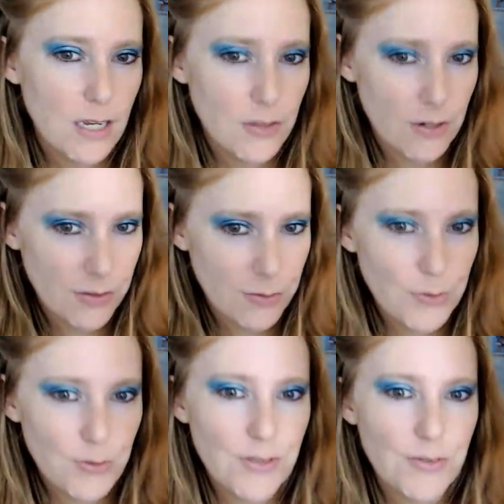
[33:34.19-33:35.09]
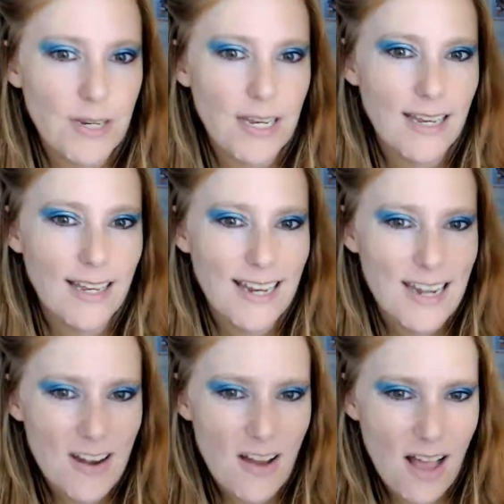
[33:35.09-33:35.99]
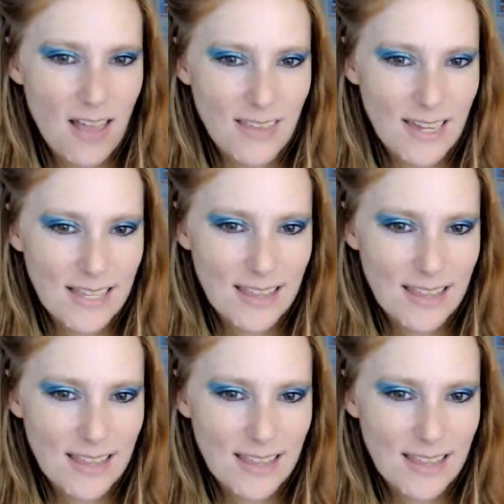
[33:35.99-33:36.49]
3333, not letting